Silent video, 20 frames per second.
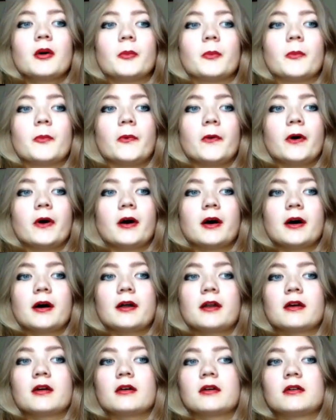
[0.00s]

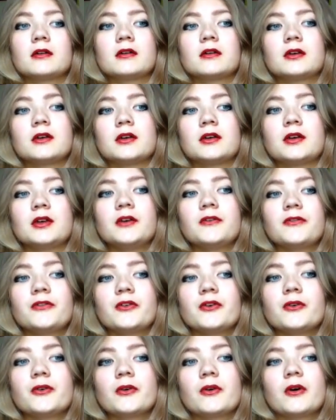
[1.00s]
but if
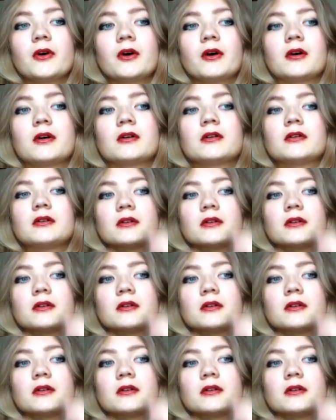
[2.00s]
you uh,